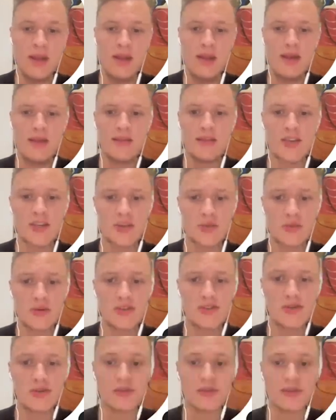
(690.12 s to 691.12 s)
Additional
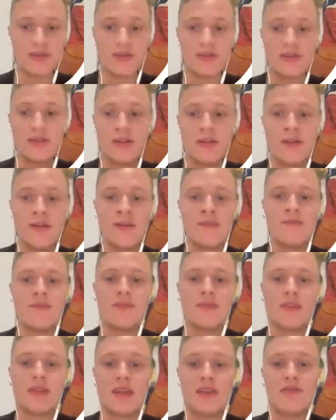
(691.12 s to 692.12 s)
resources.
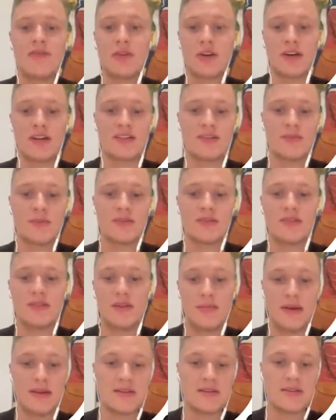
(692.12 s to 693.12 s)
Give your customers the
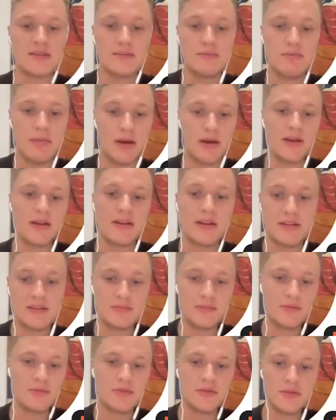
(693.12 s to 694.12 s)
best buying
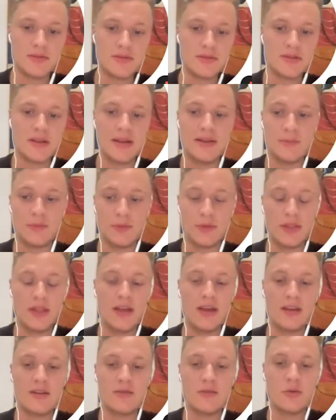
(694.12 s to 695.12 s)
experience. And with
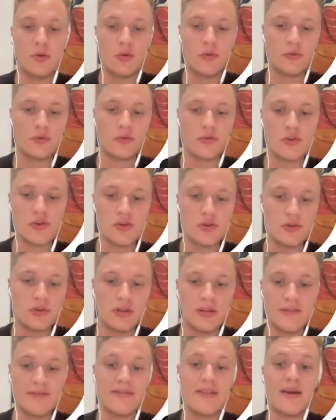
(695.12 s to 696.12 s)
that, you also should
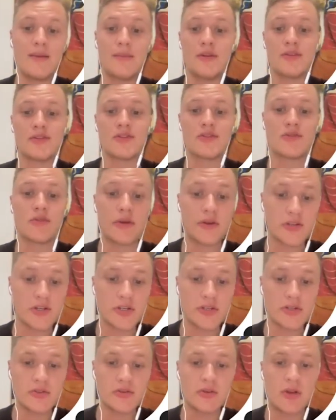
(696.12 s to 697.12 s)
give them
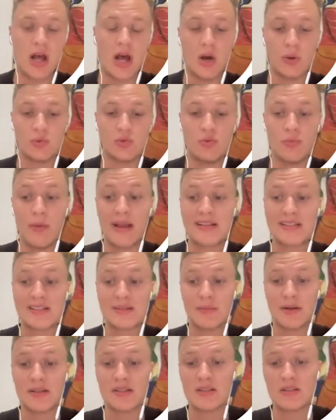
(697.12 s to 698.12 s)
instructions on how to
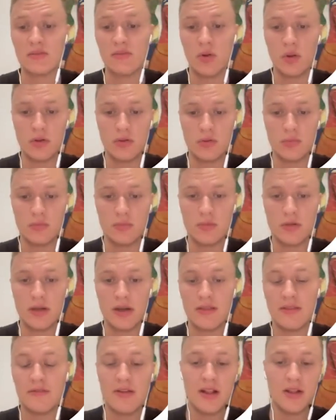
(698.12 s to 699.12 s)
maximize the volume,
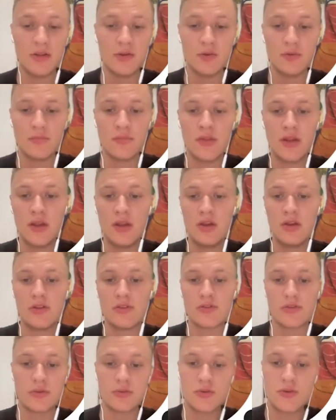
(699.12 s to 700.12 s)
the value.
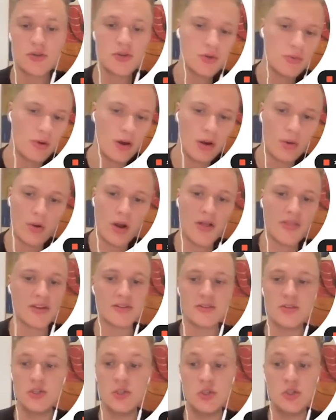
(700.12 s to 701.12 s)
So show how
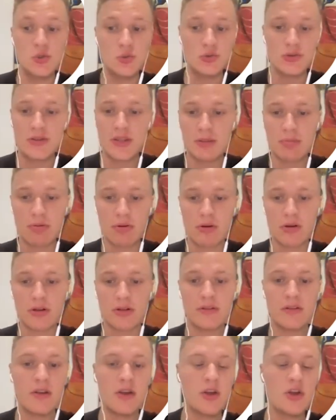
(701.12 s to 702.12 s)
others use their
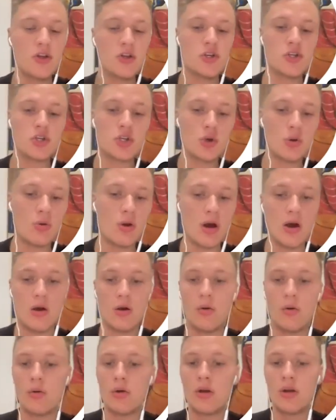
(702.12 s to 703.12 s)
products, show
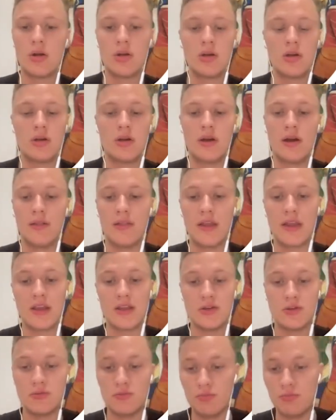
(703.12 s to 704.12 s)
how they
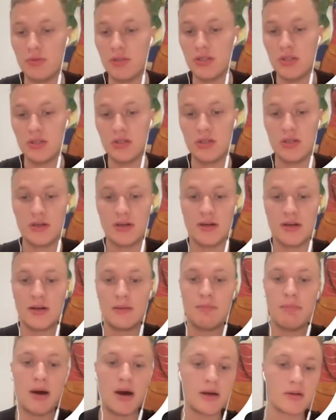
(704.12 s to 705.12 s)
can be
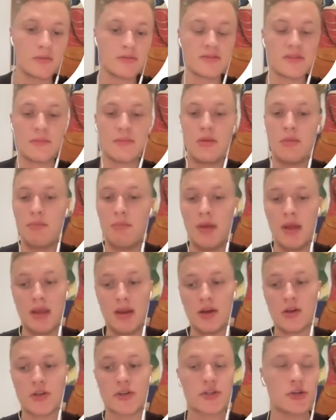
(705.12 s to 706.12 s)
part of something
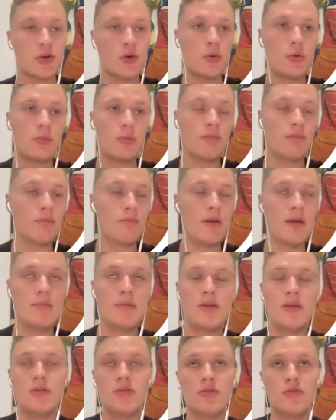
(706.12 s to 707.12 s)
bigger, show
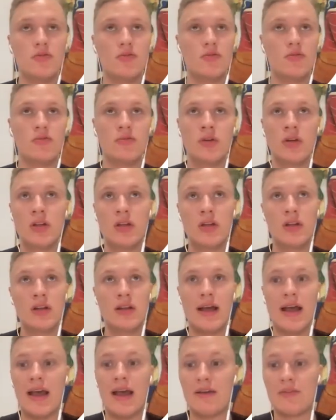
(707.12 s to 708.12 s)
maybe you
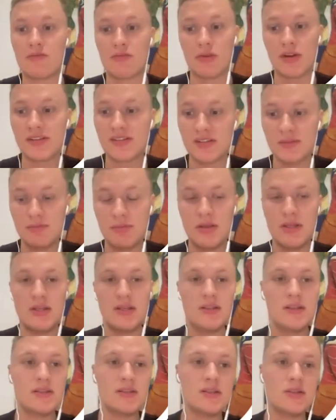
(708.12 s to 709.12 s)
have
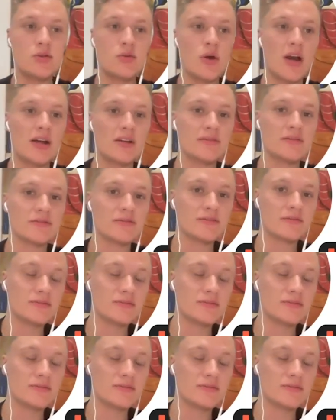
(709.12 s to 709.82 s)
recipes, you have